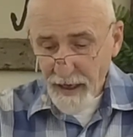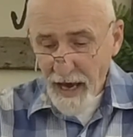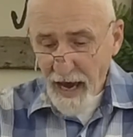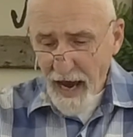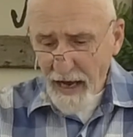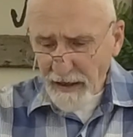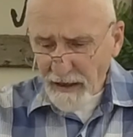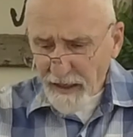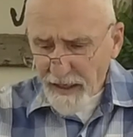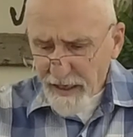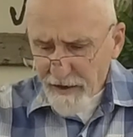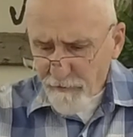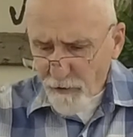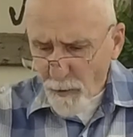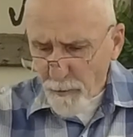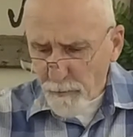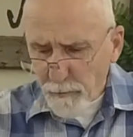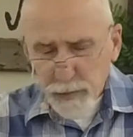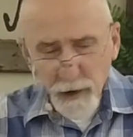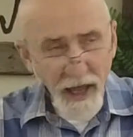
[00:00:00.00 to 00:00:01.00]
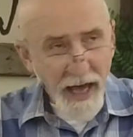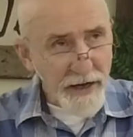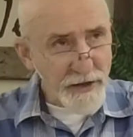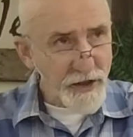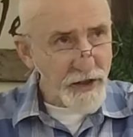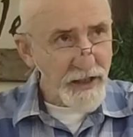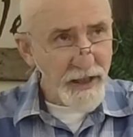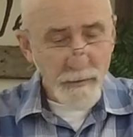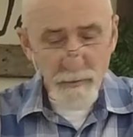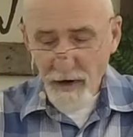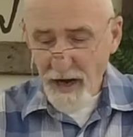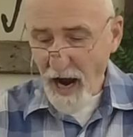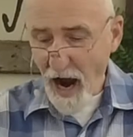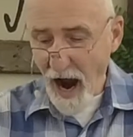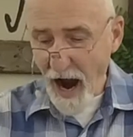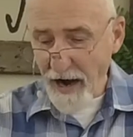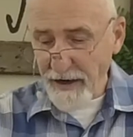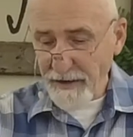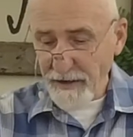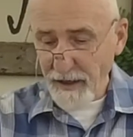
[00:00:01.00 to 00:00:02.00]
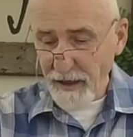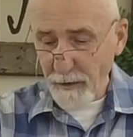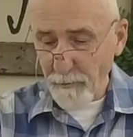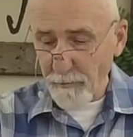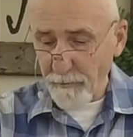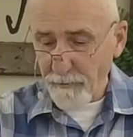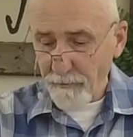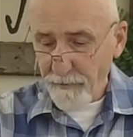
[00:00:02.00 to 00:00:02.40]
and leave a blessing behind him,